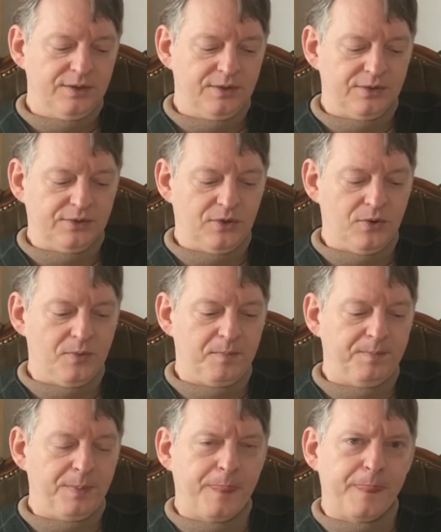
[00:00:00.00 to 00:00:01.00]
So
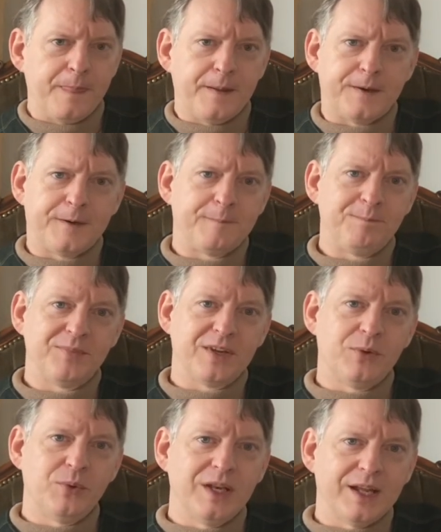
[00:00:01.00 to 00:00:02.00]
um, I
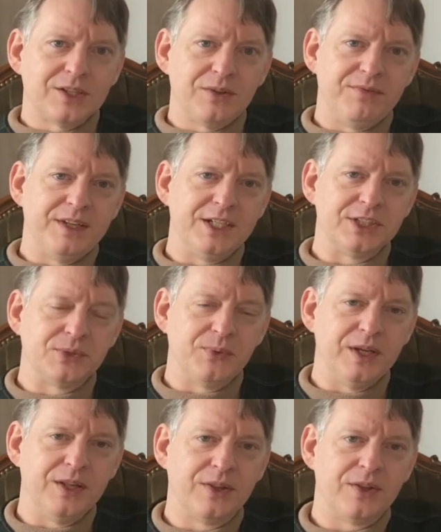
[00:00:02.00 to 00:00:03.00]
would like to finish
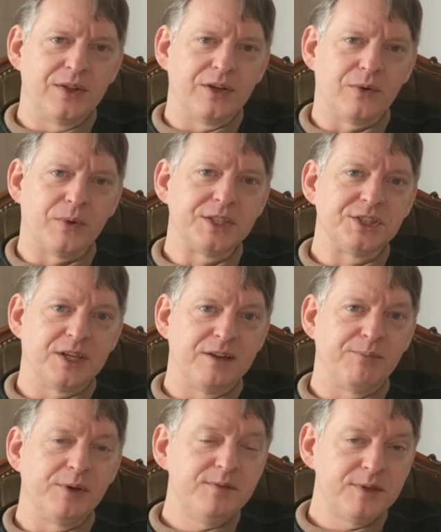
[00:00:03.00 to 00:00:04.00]
with a watch I
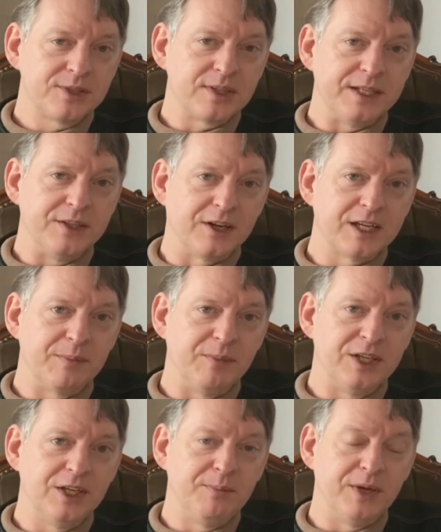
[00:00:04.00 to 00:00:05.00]
have previously
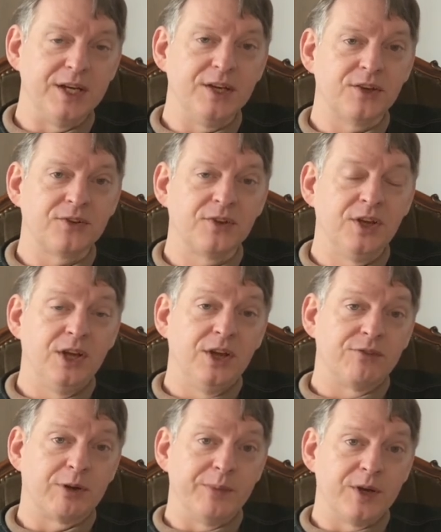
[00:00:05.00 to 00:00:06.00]
documented, but it is
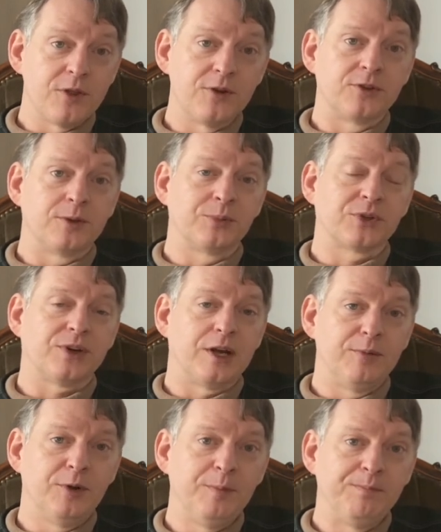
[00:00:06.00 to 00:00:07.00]
from another
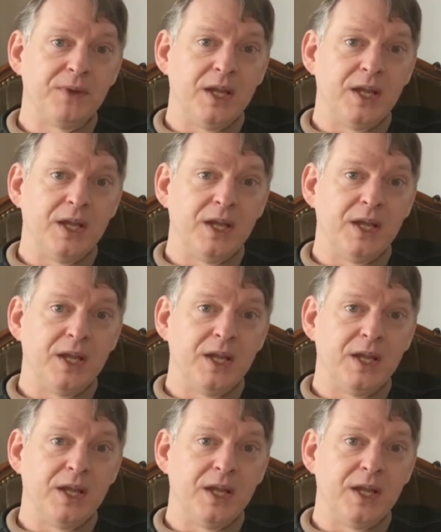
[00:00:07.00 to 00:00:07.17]
subscriber,